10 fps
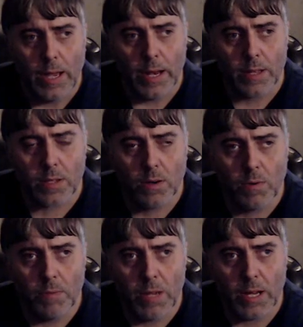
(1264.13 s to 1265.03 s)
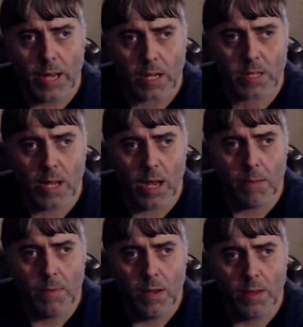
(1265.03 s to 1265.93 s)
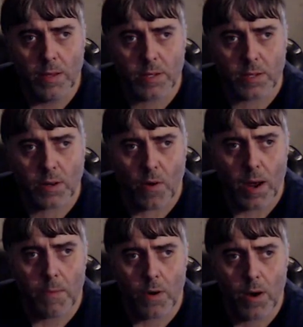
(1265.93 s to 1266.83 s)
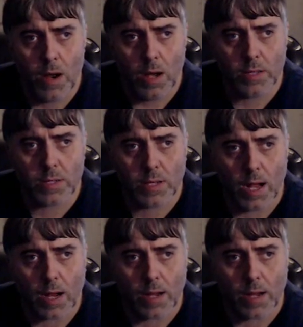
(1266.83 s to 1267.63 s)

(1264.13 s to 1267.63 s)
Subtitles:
until we meet next time, this is Kramer Unstuck.